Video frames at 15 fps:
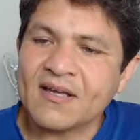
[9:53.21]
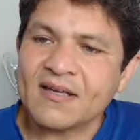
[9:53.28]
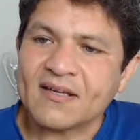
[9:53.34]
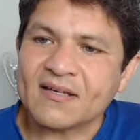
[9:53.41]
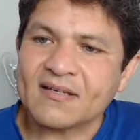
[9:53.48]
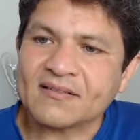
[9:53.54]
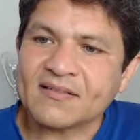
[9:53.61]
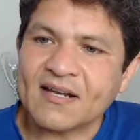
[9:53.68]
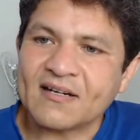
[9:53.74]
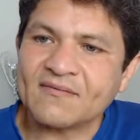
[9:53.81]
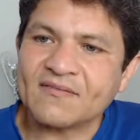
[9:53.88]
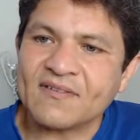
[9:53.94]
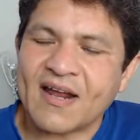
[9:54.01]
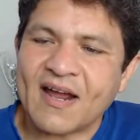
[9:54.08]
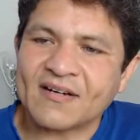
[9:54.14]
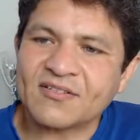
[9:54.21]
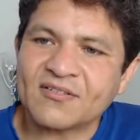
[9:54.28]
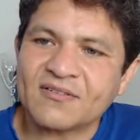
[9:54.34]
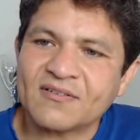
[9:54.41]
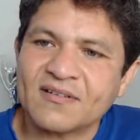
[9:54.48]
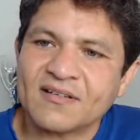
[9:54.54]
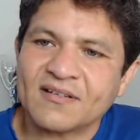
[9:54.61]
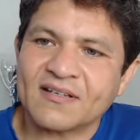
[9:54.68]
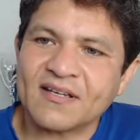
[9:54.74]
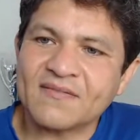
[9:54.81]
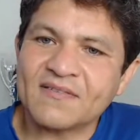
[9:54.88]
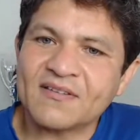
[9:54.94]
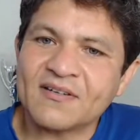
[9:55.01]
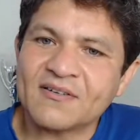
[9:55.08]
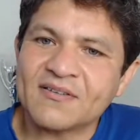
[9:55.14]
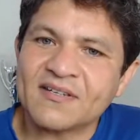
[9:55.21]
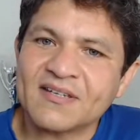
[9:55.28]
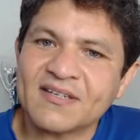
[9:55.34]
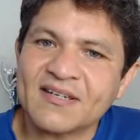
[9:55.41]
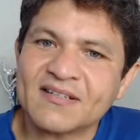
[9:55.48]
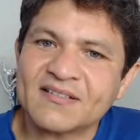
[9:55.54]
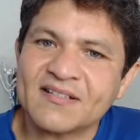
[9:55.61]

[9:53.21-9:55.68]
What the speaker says: it kind of naturally, even though the kick